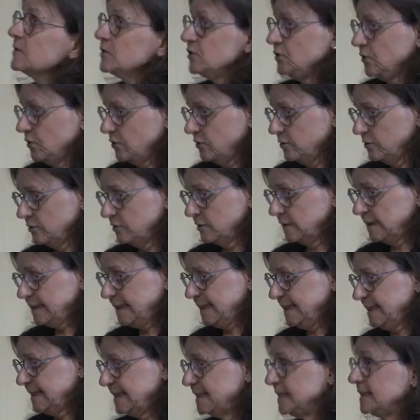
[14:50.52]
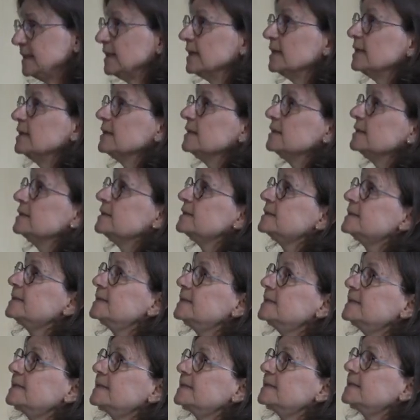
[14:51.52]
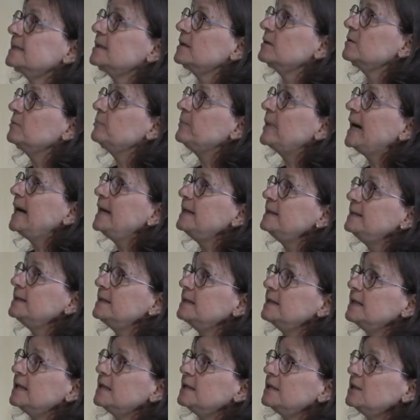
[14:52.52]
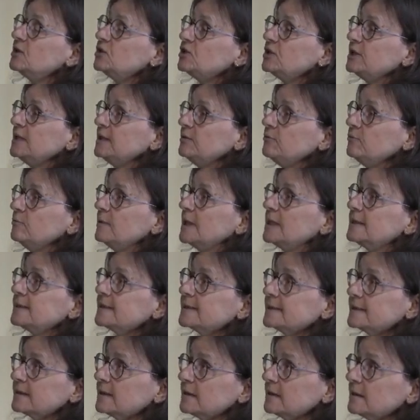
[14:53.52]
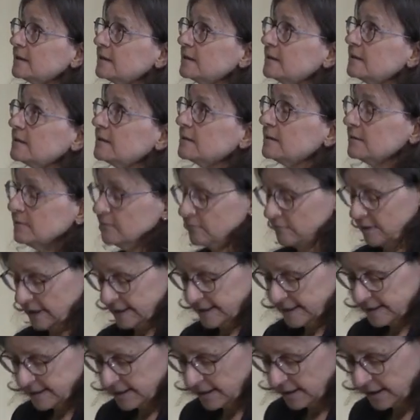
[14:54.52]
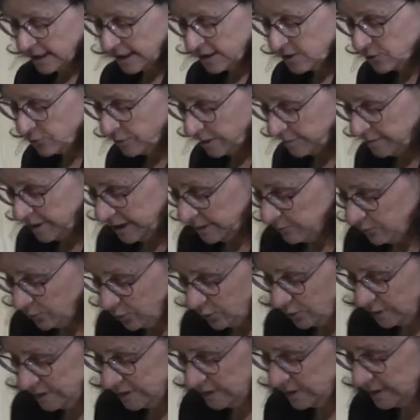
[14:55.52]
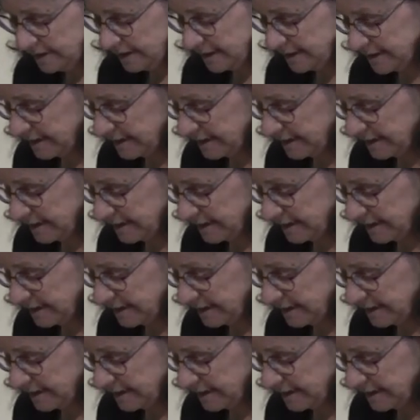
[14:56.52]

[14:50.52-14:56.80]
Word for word: so this, uh, this uh, binding energy was, uh, was extremely important,